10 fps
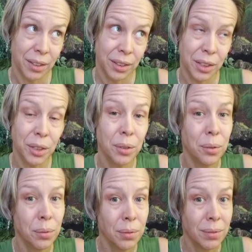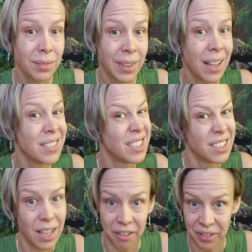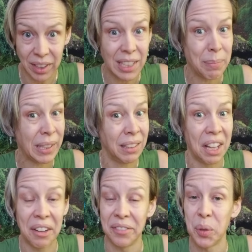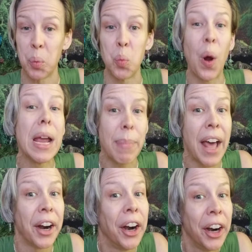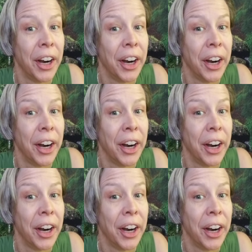you can definitely be loved way better